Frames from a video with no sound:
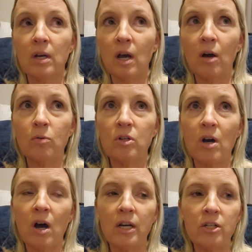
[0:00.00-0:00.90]
Oh,
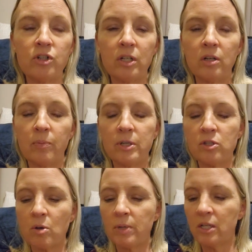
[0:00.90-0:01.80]
God, he cheated on me
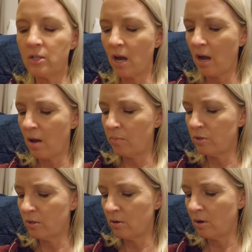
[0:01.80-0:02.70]
so many
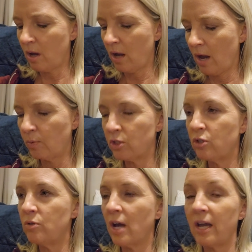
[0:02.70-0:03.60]
times. And I was
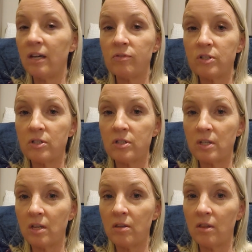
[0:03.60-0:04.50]
too naive to
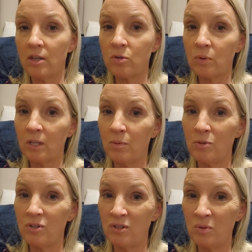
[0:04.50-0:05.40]
see that that's what he
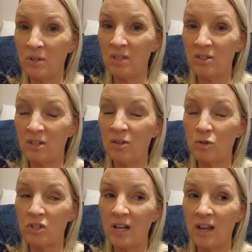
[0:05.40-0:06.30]
was doing, to
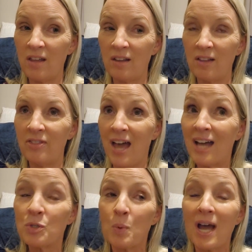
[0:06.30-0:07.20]
understand
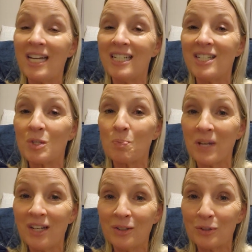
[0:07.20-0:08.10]
that's why he
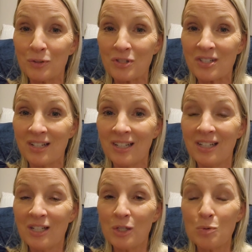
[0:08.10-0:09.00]
disappears.
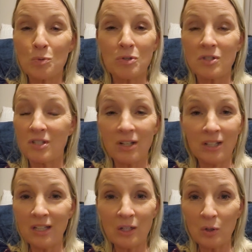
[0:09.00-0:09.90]
You
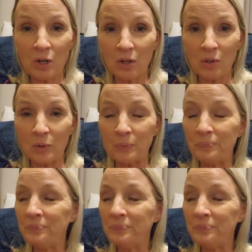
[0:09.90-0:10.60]
silly little girl.